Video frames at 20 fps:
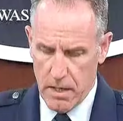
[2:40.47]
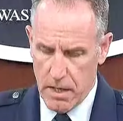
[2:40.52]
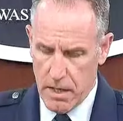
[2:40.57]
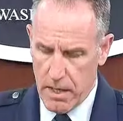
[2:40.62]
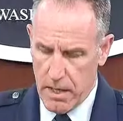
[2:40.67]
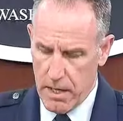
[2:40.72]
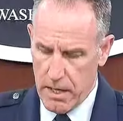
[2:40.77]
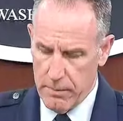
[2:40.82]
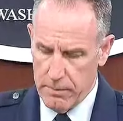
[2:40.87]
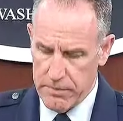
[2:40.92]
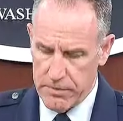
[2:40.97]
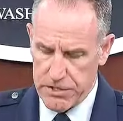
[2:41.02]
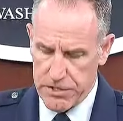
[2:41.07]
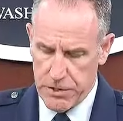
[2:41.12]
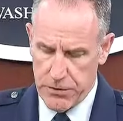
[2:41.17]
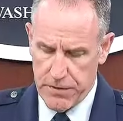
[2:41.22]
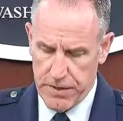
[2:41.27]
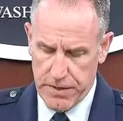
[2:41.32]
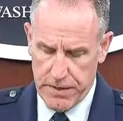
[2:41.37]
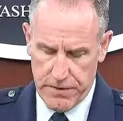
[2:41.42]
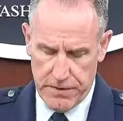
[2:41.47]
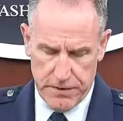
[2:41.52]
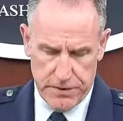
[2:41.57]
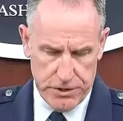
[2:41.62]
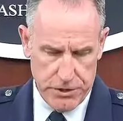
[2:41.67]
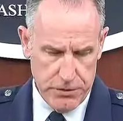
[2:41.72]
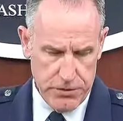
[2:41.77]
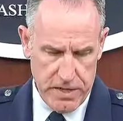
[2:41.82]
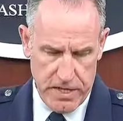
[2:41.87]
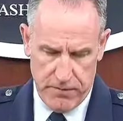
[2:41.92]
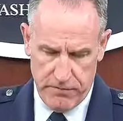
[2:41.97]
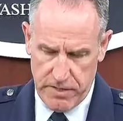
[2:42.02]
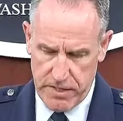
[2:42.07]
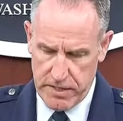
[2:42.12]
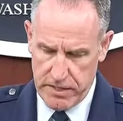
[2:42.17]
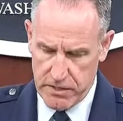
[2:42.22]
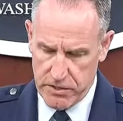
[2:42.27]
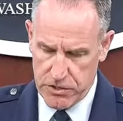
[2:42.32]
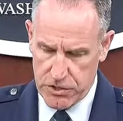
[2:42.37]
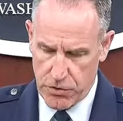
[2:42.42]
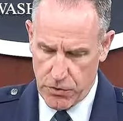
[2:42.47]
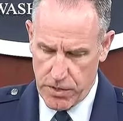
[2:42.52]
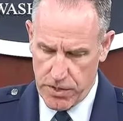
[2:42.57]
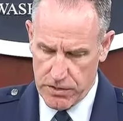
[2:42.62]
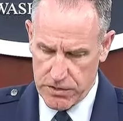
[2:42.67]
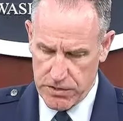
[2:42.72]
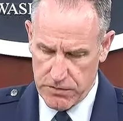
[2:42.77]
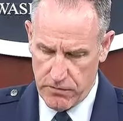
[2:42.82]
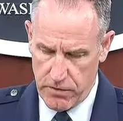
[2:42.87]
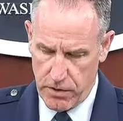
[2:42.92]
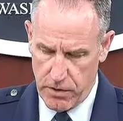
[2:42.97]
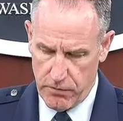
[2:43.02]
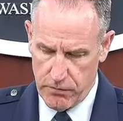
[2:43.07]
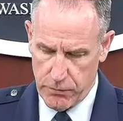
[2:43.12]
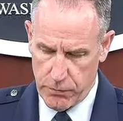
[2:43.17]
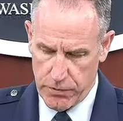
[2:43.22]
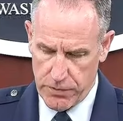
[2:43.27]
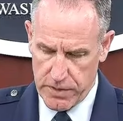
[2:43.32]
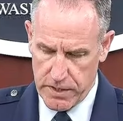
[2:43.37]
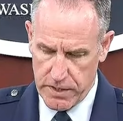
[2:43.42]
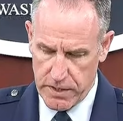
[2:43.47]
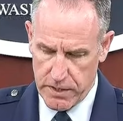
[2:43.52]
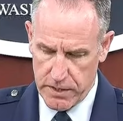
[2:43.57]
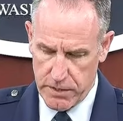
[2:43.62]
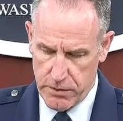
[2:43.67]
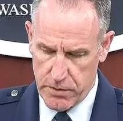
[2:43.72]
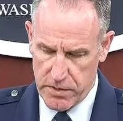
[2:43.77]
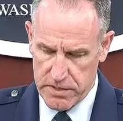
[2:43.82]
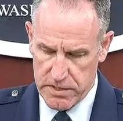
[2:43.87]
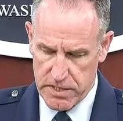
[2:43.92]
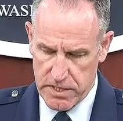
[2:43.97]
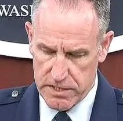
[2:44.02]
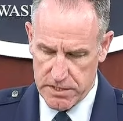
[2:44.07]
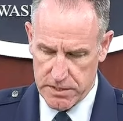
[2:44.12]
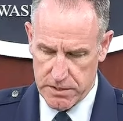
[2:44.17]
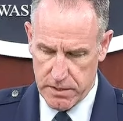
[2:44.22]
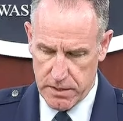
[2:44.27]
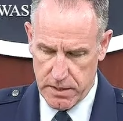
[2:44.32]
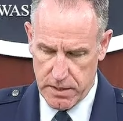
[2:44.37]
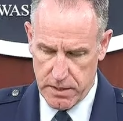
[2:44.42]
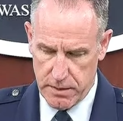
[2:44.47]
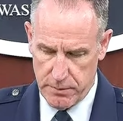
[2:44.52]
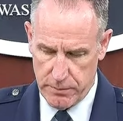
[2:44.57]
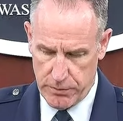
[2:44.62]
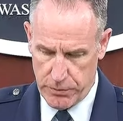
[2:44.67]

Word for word: Um, so the, the two Navy destroyers involved were the U S S um,